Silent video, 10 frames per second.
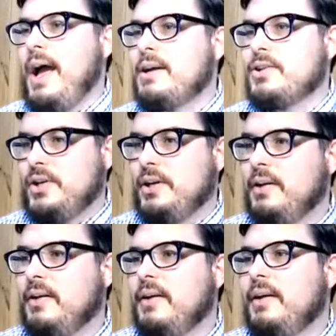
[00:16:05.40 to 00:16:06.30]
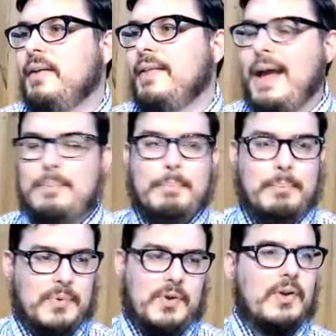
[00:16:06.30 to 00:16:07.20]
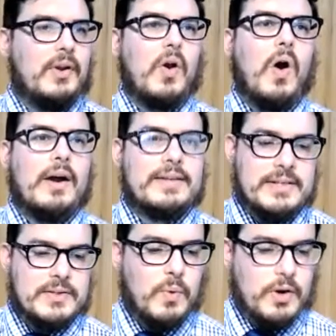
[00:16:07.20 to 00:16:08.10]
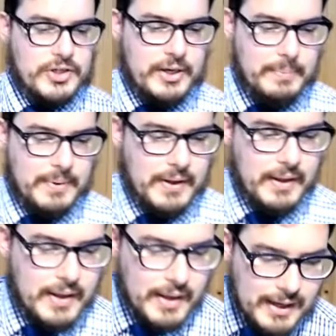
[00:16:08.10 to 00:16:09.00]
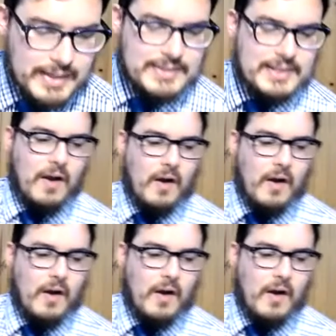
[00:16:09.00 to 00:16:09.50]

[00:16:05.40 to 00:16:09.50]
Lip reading: action that causes worship. It is the